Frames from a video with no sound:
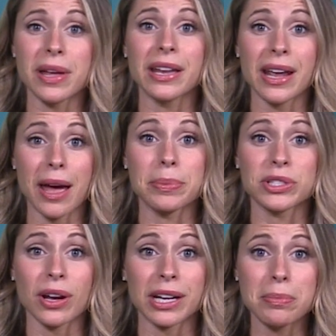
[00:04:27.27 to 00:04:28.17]
in
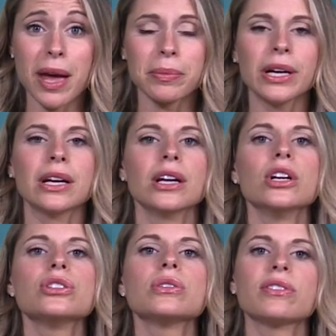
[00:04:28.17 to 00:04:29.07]
episodic memory
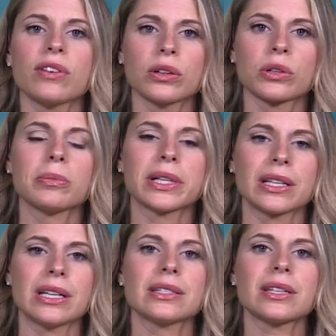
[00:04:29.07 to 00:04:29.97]
due to
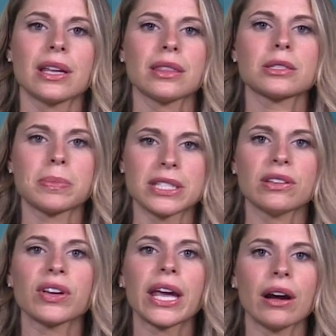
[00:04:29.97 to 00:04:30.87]
vulnerabilities in
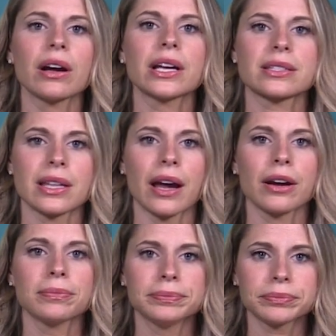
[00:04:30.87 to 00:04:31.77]
specific areas there.